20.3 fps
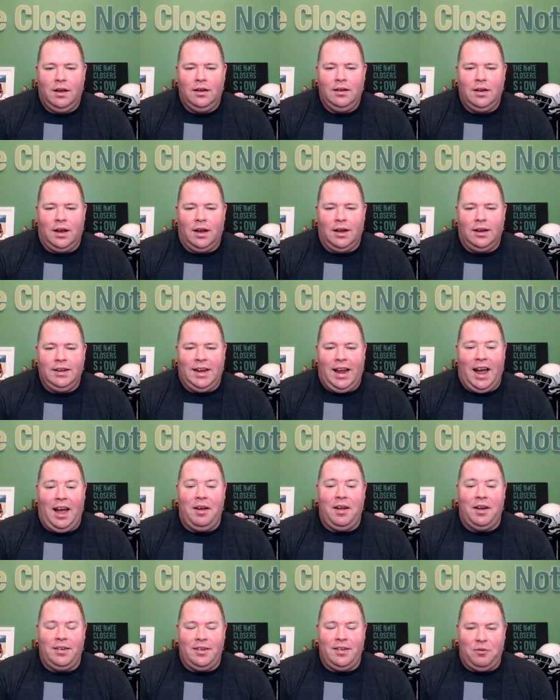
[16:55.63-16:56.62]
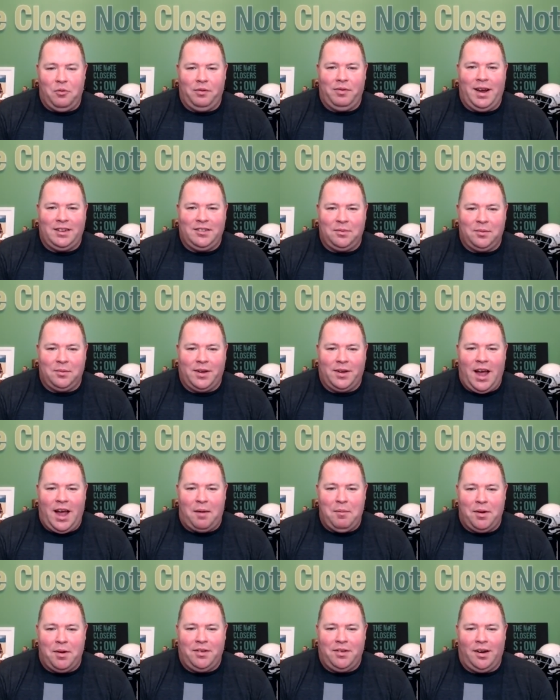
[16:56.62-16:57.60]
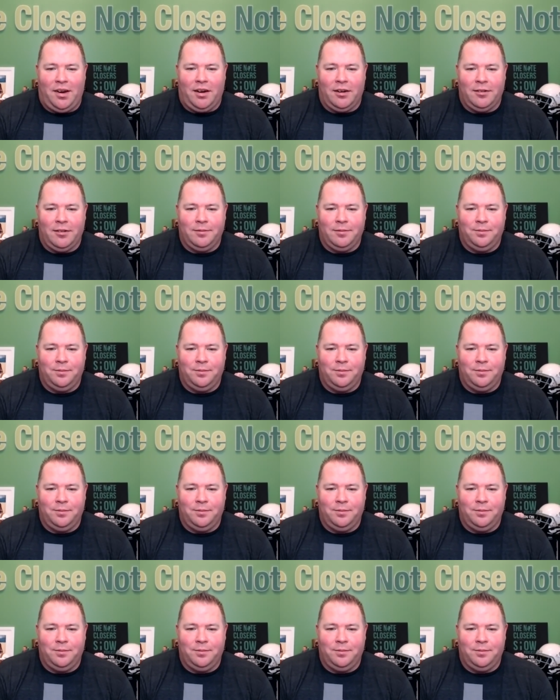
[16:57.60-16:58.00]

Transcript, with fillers: uh, yeah, uh, we've got some comments here.